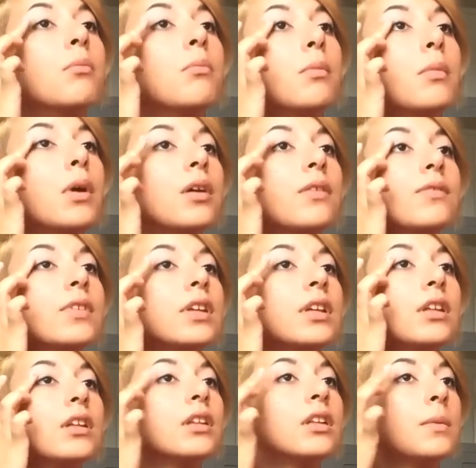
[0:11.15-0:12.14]

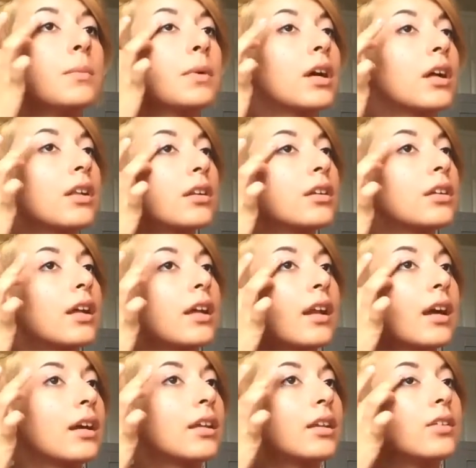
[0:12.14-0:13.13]
mauve-y lip color that
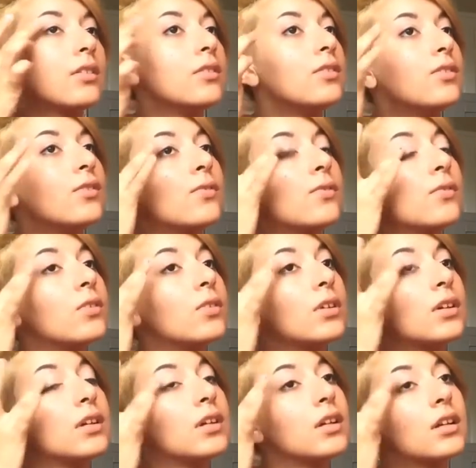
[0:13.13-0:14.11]
I use
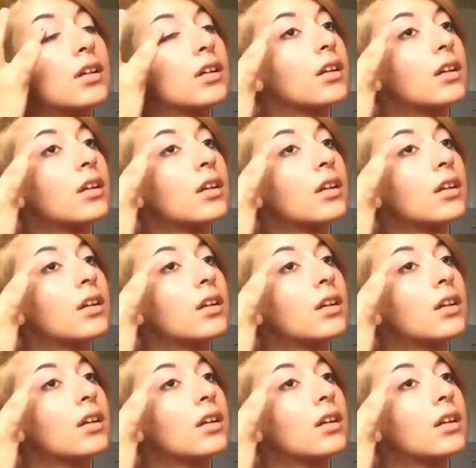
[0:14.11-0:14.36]
for